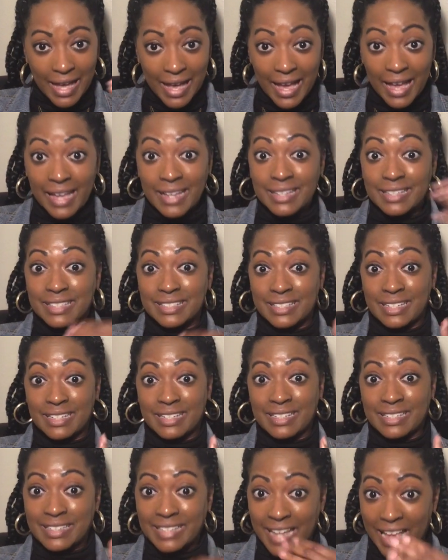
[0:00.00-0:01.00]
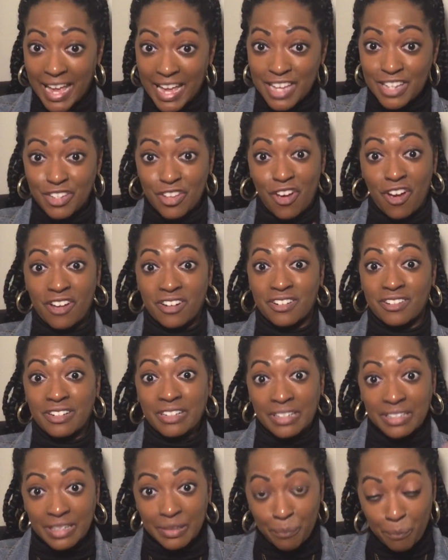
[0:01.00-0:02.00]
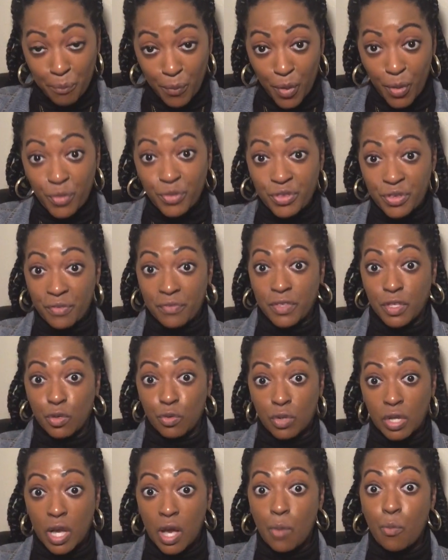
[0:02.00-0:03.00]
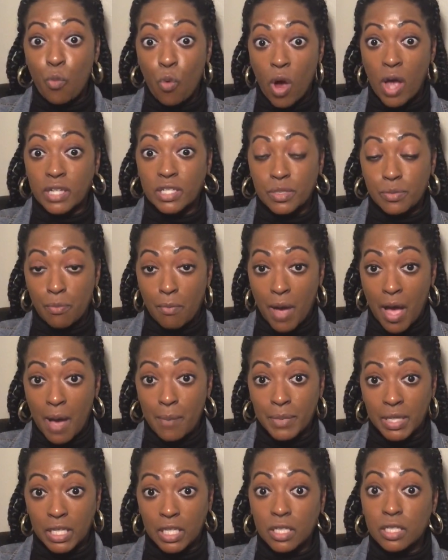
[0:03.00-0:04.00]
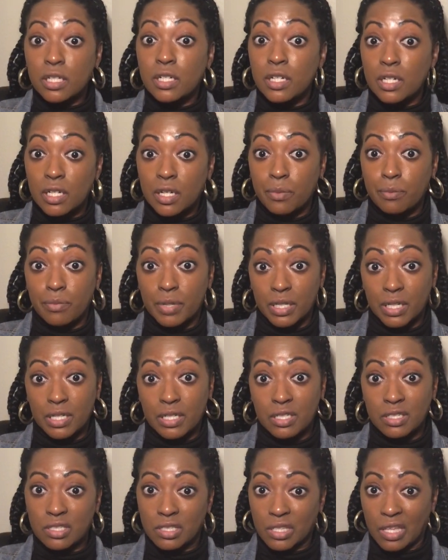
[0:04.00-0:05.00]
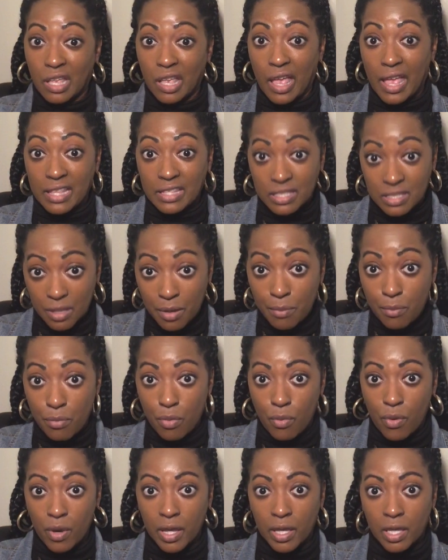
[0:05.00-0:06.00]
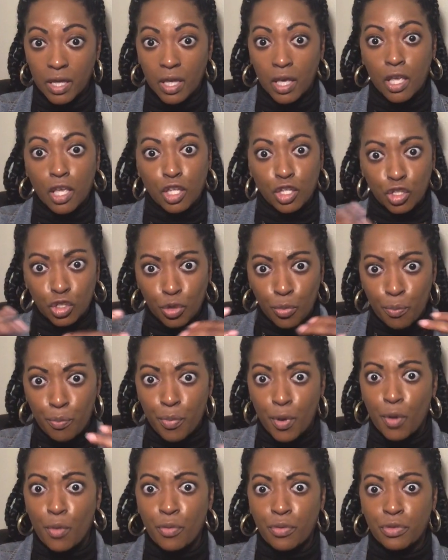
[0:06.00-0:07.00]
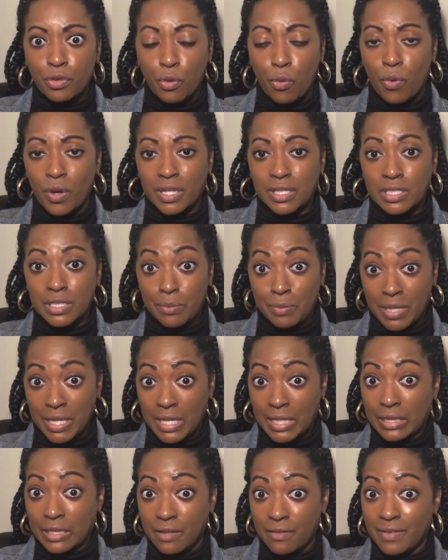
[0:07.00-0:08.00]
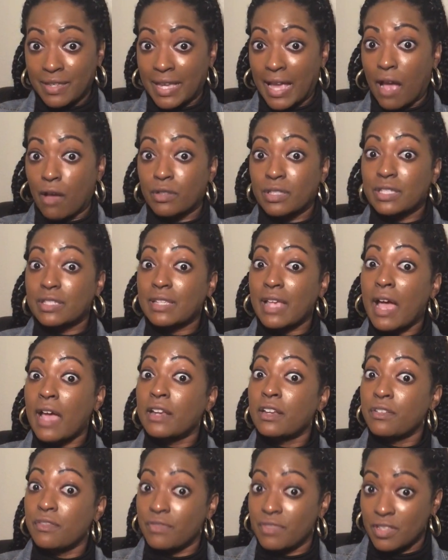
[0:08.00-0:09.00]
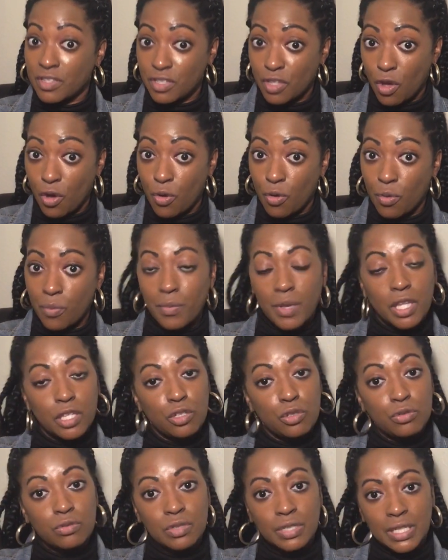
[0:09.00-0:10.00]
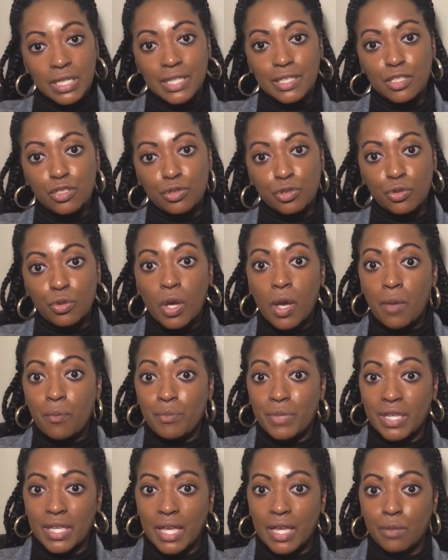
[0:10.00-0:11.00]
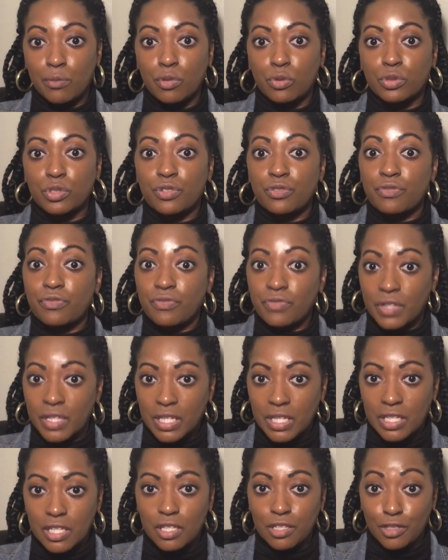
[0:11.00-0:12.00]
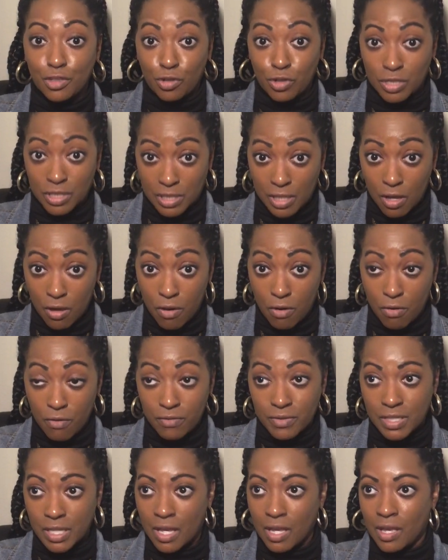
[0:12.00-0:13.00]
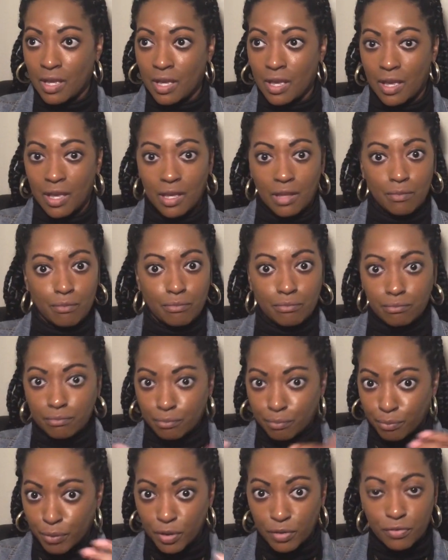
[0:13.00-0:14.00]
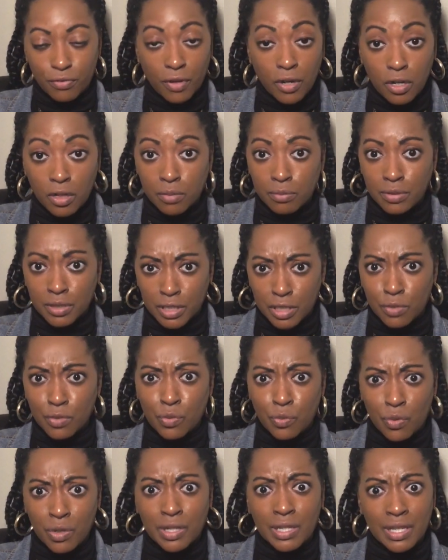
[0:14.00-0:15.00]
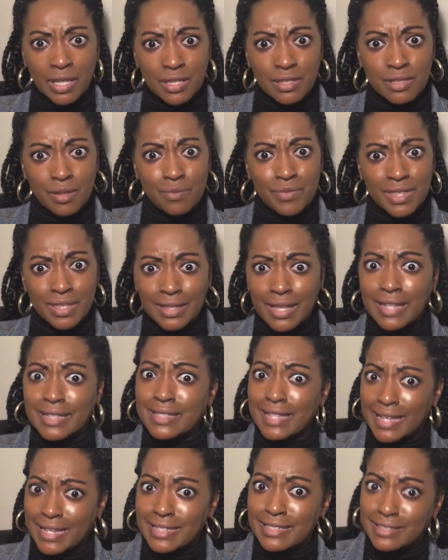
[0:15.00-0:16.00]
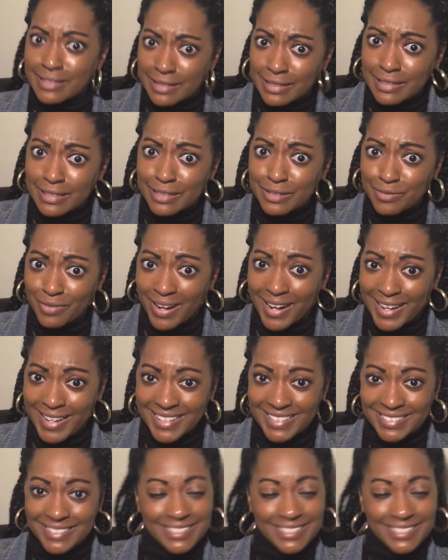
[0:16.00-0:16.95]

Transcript: hey son, hey daughter, both of you come watch mommy cook, because at some point you're both going to be living outside of this home and you'll need to be able to feed yourselves, and preferably you would want to eat something that tastes good, right?